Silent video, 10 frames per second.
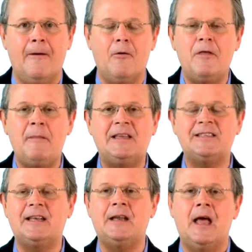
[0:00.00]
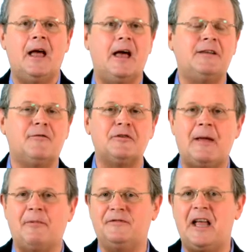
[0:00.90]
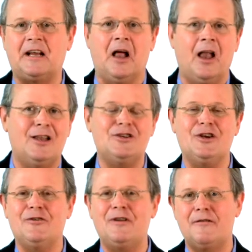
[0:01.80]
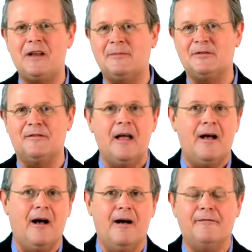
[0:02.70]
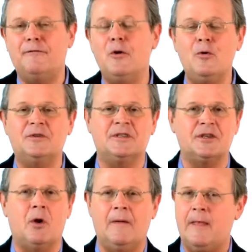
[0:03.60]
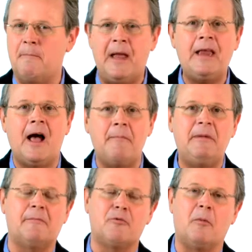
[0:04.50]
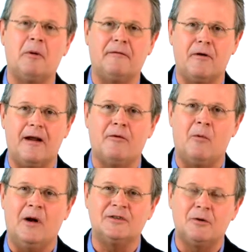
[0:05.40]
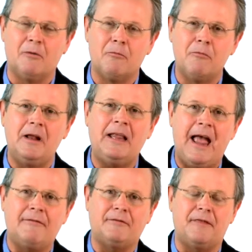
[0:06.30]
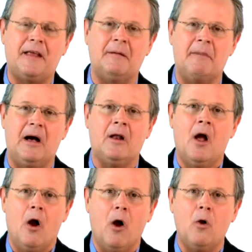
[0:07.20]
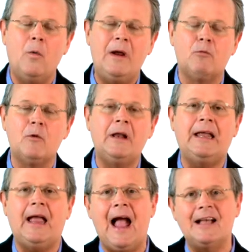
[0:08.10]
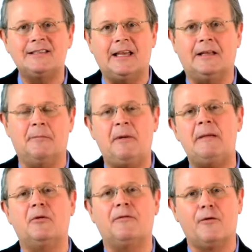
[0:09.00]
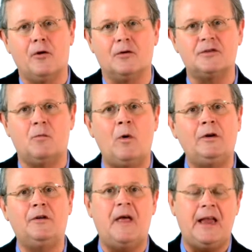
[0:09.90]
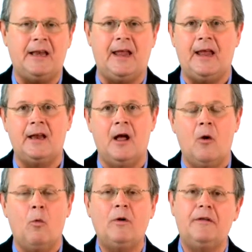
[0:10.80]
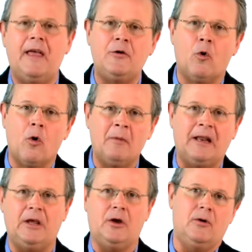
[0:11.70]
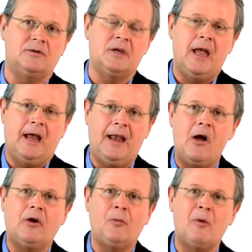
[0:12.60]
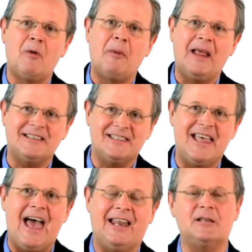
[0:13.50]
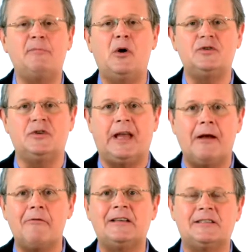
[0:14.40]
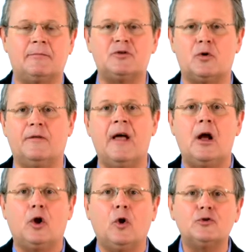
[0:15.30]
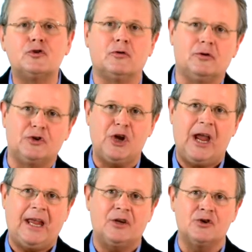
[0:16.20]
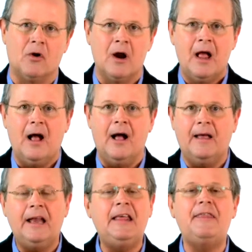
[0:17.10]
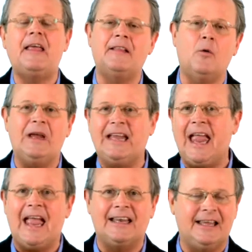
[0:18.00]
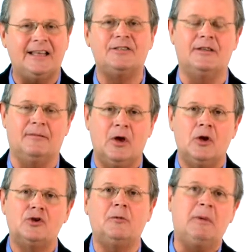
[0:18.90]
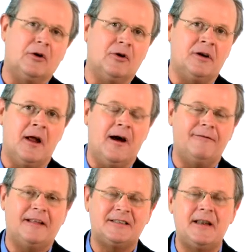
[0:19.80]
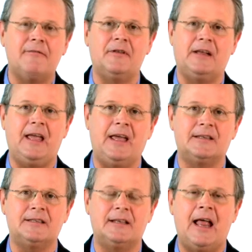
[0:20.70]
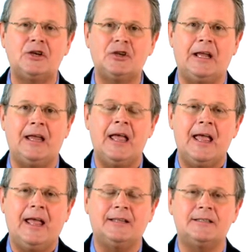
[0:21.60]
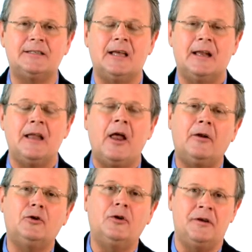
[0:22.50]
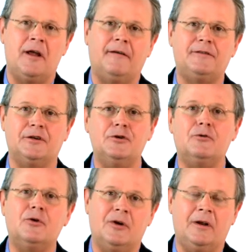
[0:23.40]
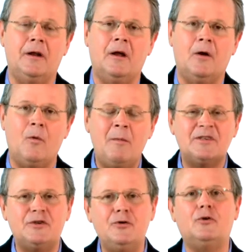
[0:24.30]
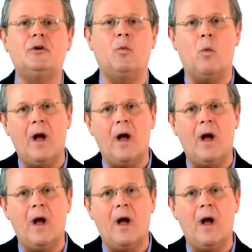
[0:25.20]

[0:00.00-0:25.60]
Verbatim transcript: Or they may send uh, different type of technology or different types of uh, foods and so on that may not be appropriate for everyone. So we really have to think about, are we really asking the people first? What do they need? What do they normally use? And how can we replace that as opposed to carrying some sort of cultural change or uh, anything that we can get to them should be good enough? That's never the case. And actually, it's not good enough to do good we must do good